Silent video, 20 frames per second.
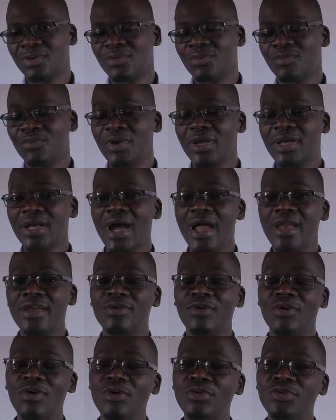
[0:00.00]
We
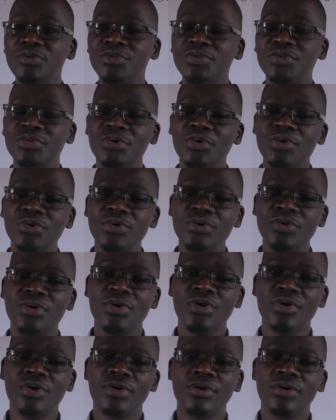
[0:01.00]
can also
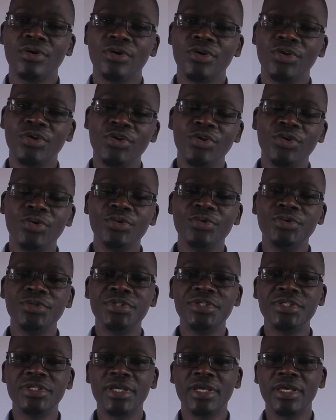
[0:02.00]

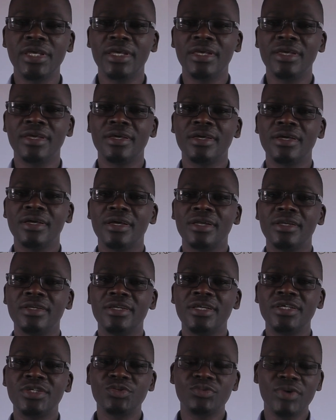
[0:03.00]
use the
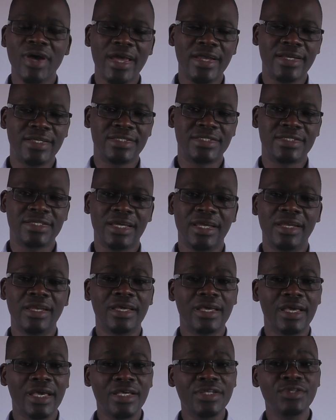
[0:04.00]
strides
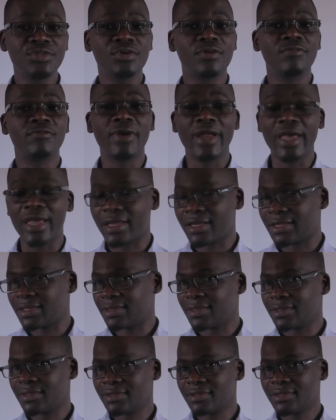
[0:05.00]
in case of length.
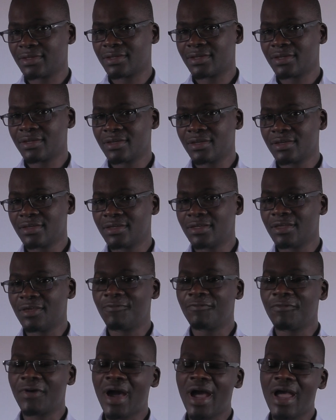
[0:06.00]

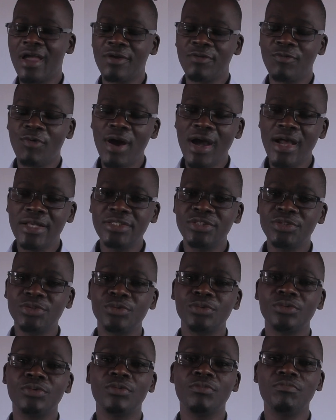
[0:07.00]
If I want
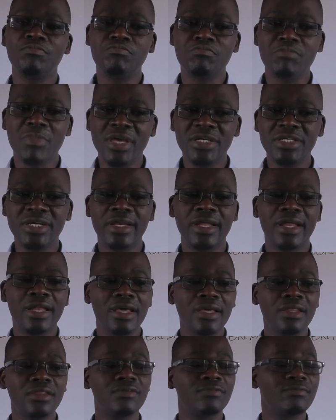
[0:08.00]
to measure the
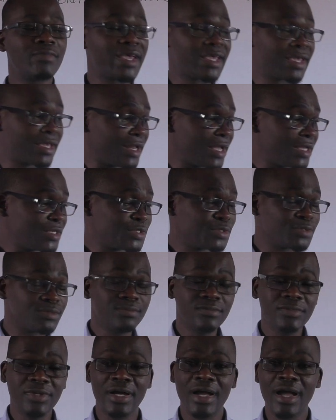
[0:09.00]
length of my
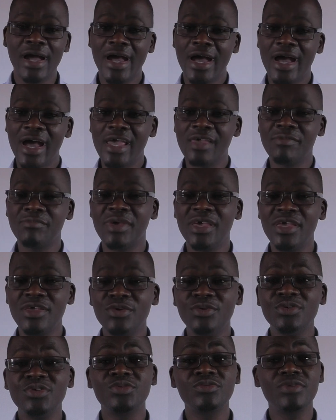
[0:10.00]
classroom, I may
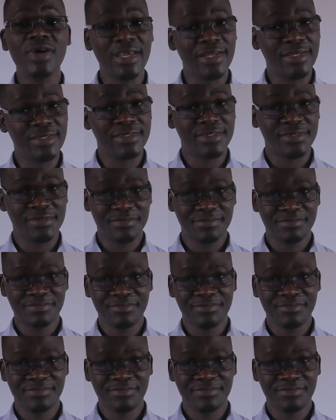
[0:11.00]
use strides,